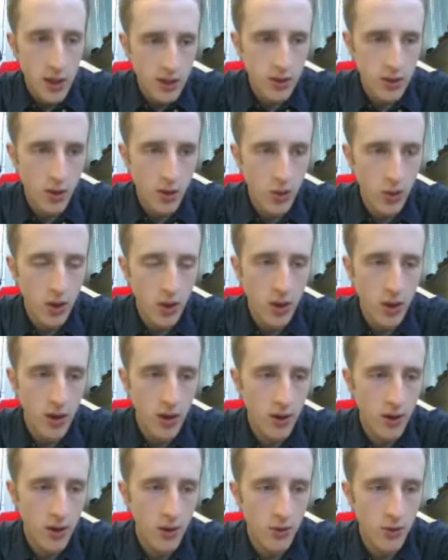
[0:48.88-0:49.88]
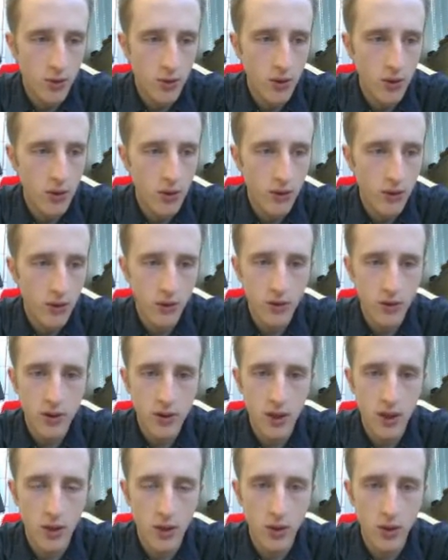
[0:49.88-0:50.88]
So the first
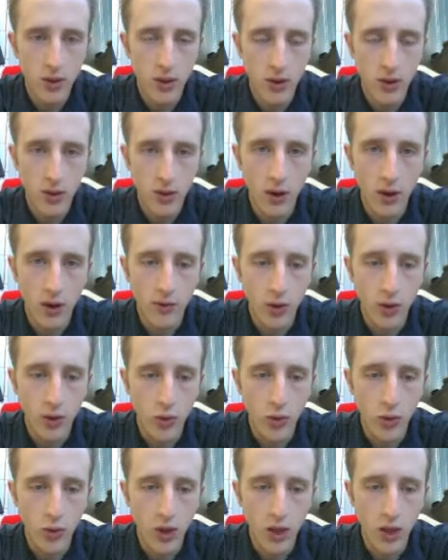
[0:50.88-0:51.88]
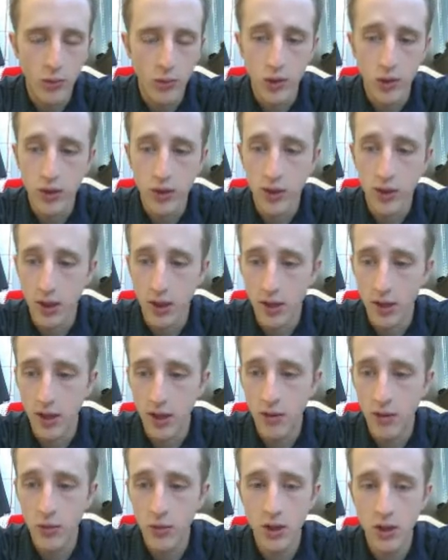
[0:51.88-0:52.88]
thing you want to do after you open that up is select
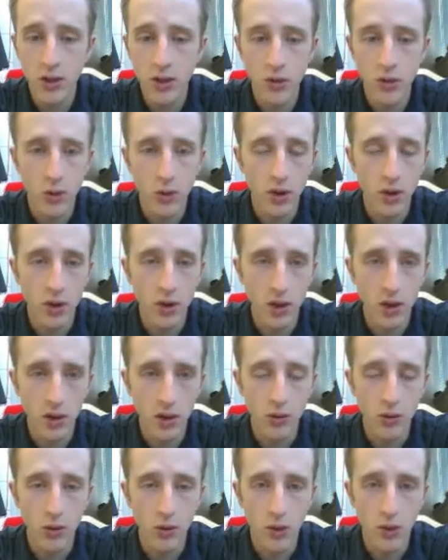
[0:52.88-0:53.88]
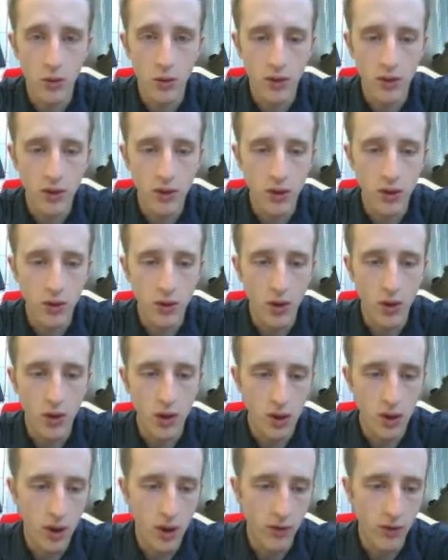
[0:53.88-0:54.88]
the image that you are going to create
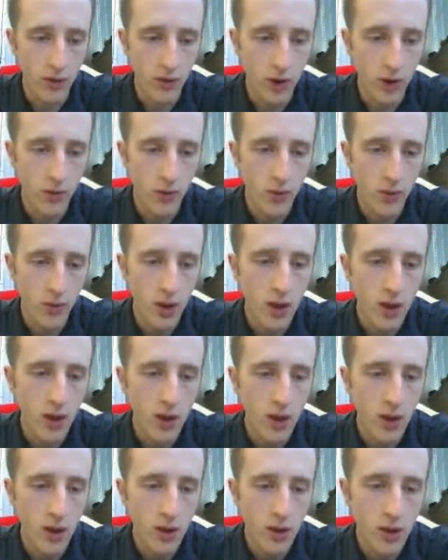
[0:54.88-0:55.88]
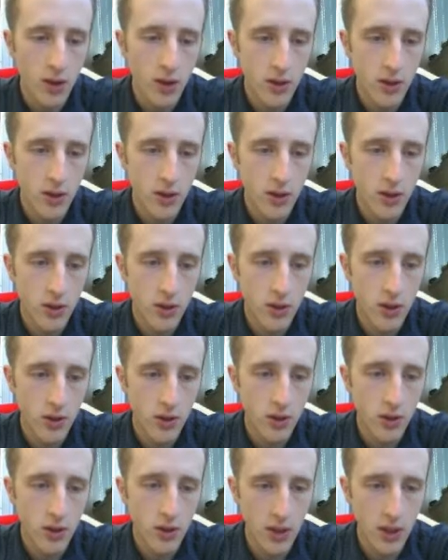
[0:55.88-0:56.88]
your cut file. So